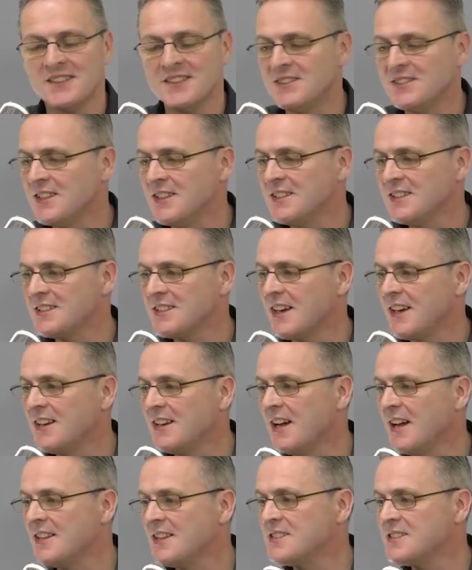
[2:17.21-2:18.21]
She is
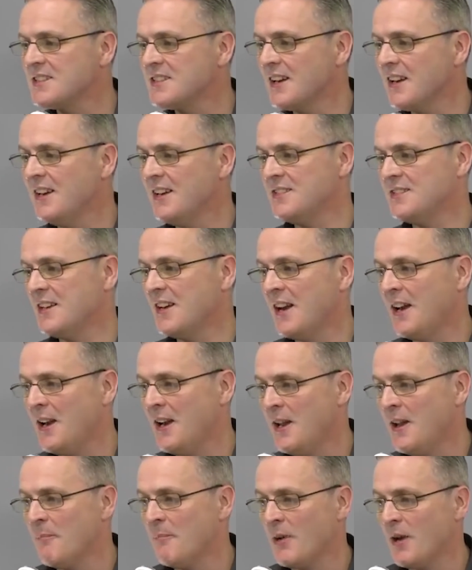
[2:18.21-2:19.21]
saying a slight
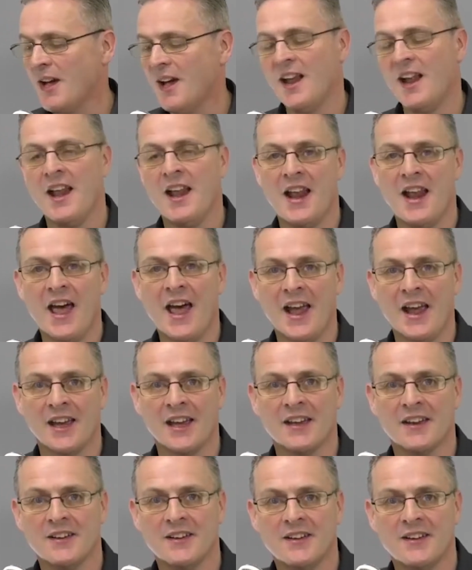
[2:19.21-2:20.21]
lip
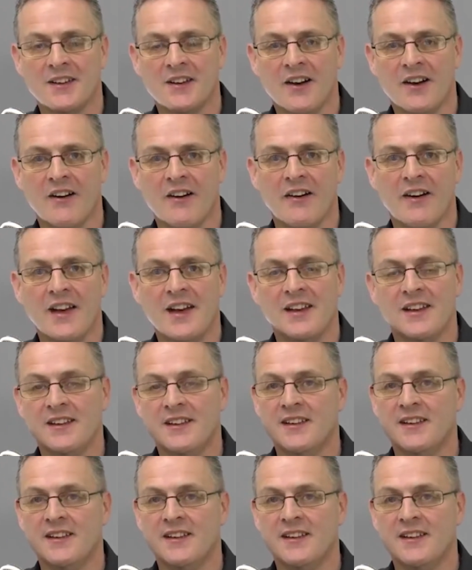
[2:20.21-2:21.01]
lag. All right.